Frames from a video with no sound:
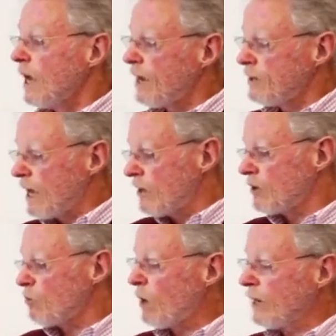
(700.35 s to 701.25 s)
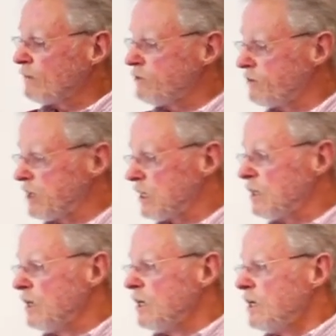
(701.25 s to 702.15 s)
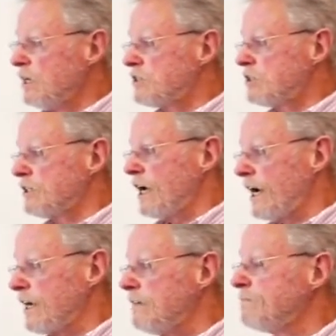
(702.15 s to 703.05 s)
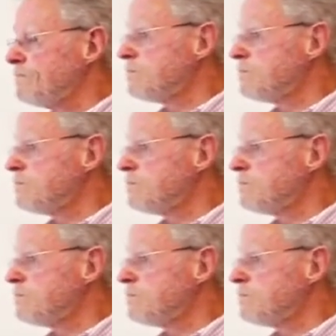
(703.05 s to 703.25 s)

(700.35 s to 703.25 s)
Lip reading: And the other wonderful thing is today,